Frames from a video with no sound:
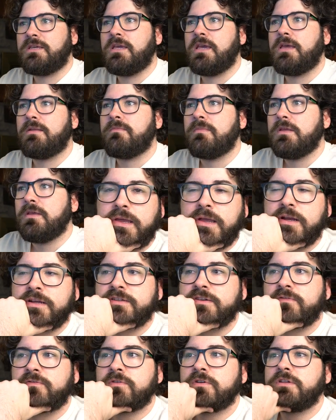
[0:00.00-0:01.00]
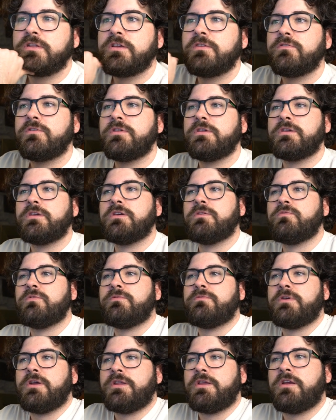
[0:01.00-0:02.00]
get. Here's a really, really good
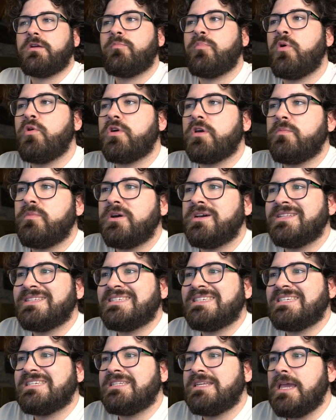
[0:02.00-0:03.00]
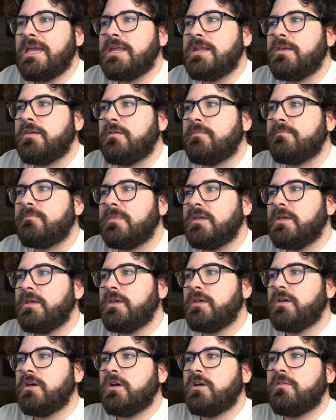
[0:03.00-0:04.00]
one right here, Pokémon Stadium.
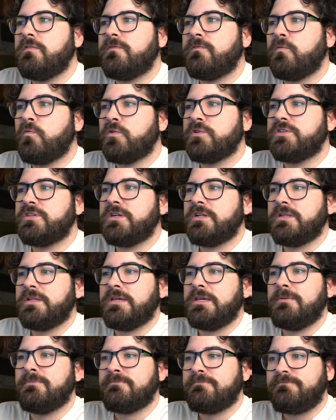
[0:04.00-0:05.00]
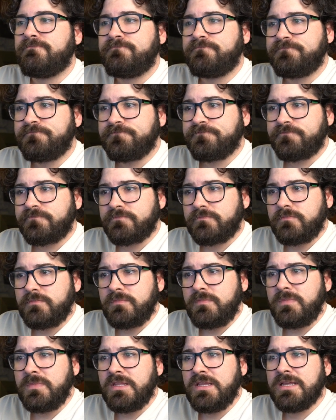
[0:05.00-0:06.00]
Unfortunately,
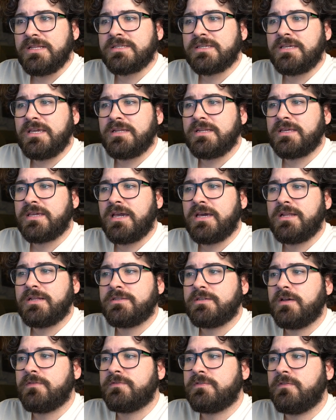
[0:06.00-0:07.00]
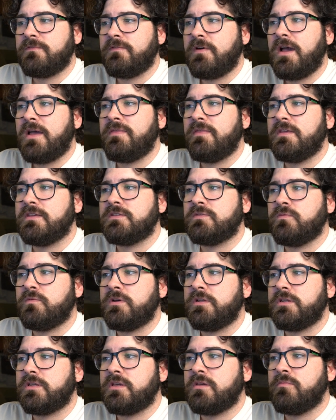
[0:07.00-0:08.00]
it's getting kind of tough to find this
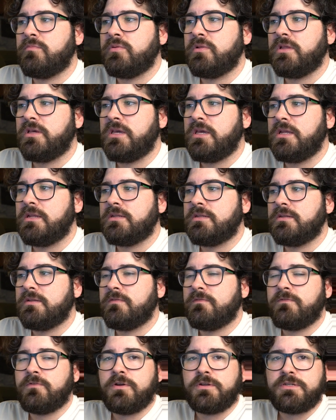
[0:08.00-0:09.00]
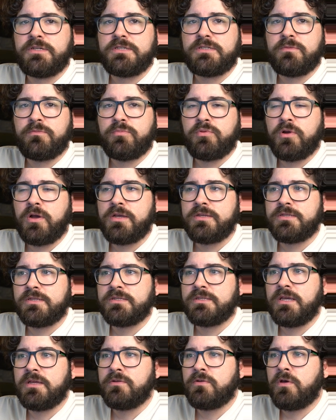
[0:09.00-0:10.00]
one complete for a decent price.
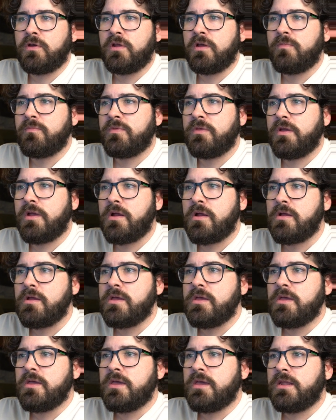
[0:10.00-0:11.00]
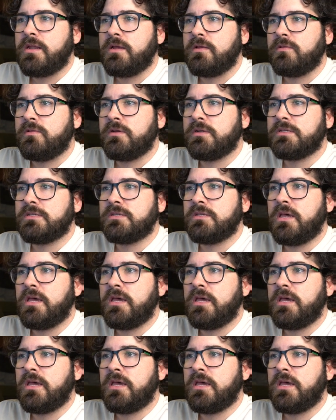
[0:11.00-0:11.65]
It's getting on up there, and it looks